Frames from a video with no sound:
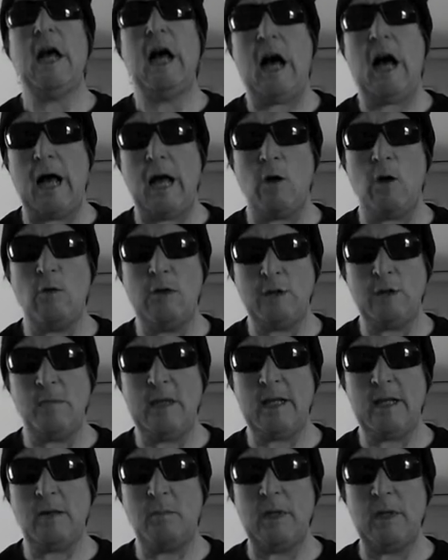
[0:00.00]
I always
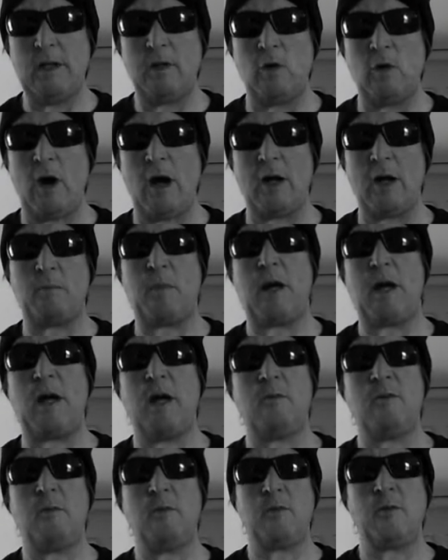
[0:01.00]
make a big crock pot
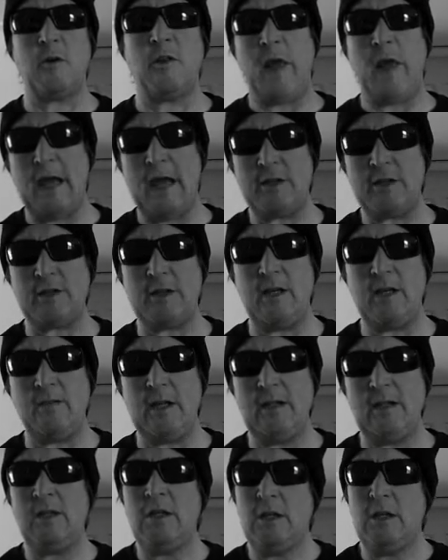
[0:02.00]
of them for
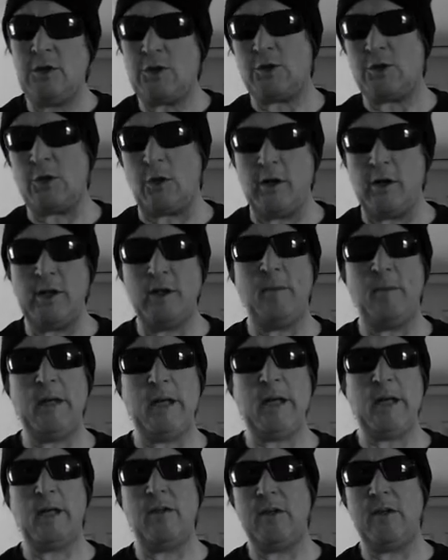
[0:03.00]
Thanksgiving, start at the
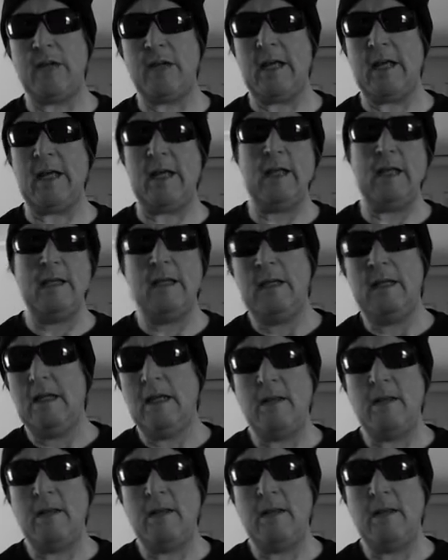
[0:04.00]
beginning of the day,